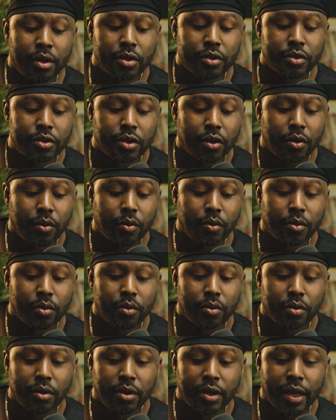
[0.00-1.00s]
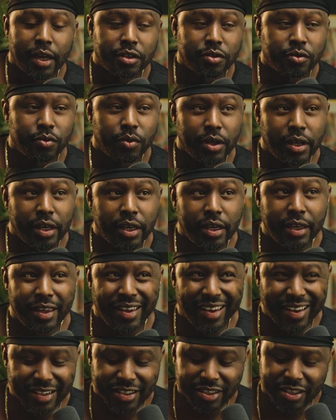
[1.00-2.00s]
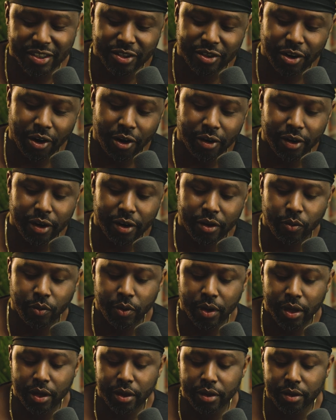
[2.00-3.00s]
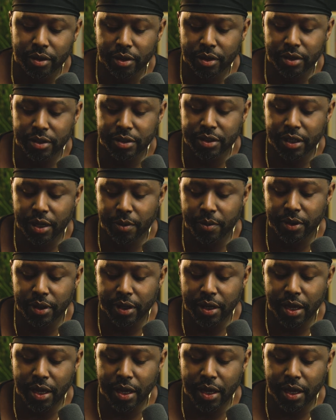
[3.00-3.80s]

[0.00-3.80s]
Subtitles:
So let's really get started with some of the